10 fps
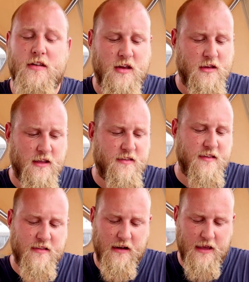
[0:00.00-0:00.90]
But this
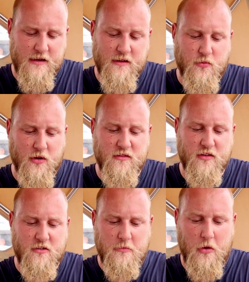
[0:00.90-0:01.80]
is the ladies' one,
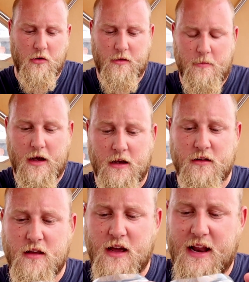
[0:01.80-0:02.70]
so it's smaller than mine,
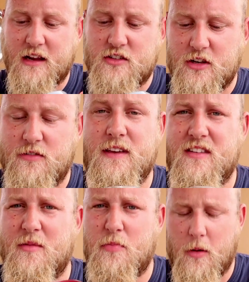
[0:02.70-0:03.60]
and it actually
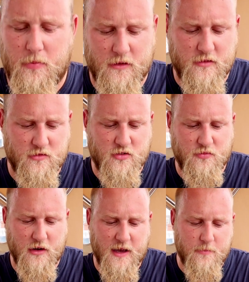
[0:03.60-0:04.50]
fits her properly, so she's
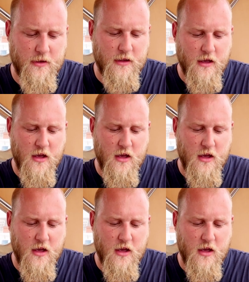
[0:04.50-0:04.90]
really happy.